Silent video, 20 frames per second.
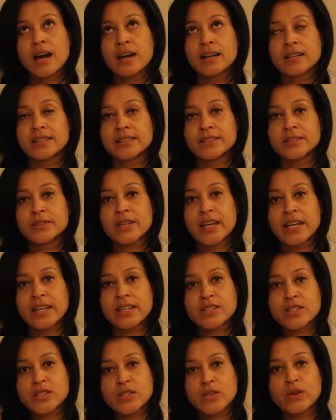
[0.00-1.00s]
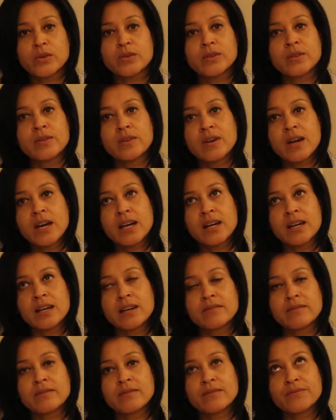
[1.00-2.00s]
Okay, so
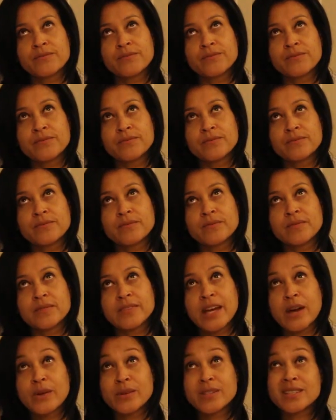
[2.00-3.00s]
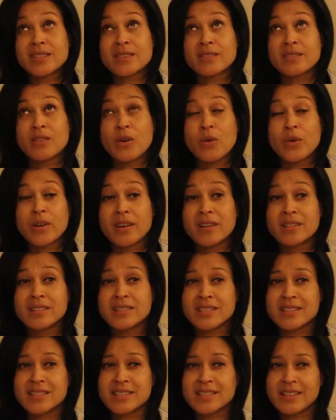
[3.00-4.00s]
now it's going on
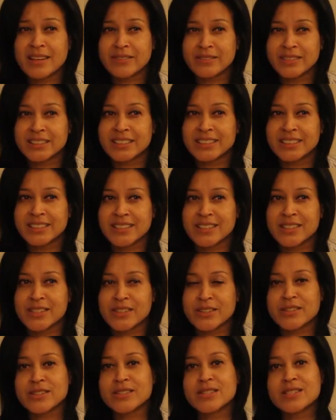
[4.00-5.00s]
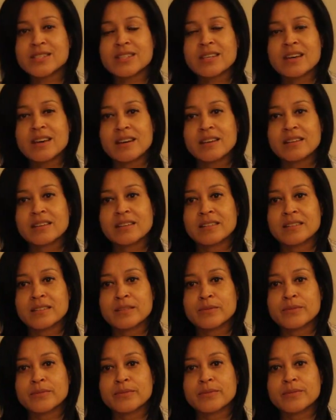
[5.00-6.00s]
to 17 years.
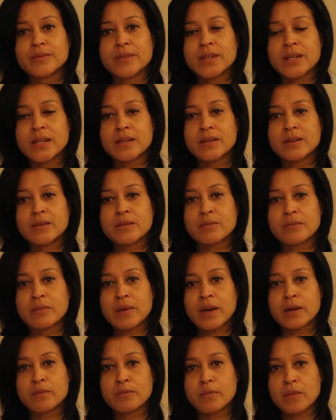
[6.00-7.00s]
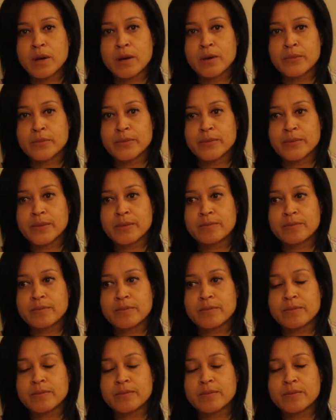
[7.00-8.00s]
My mom,
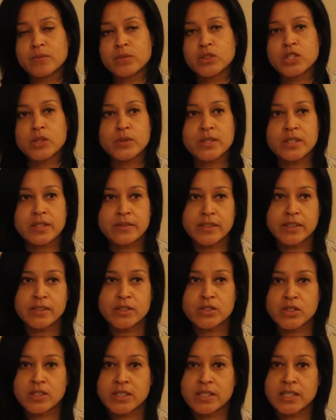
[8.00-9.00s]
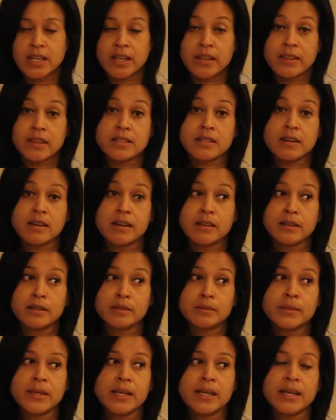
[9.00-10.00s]
she was living in Trinidad at the
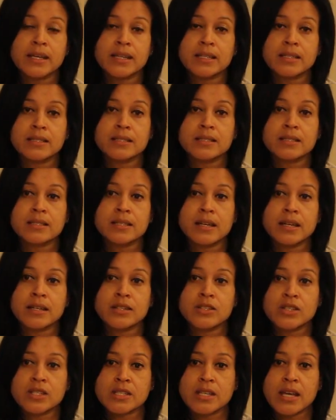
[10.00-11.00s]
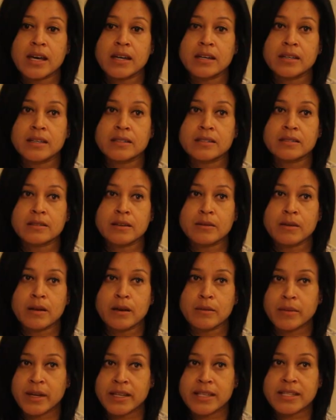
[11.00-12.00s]
time, and I just had
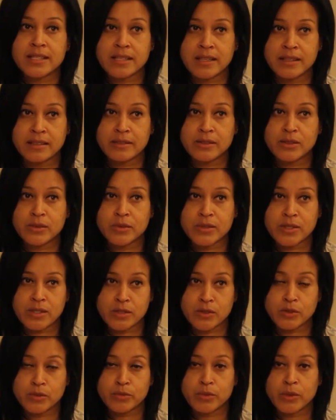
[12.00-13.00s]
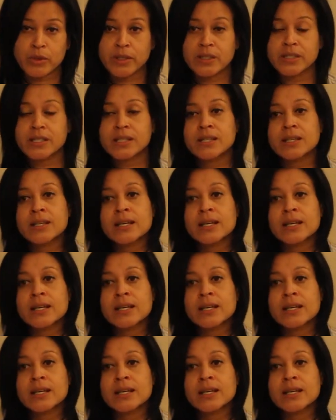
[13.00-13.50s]
my son, who was a newborn,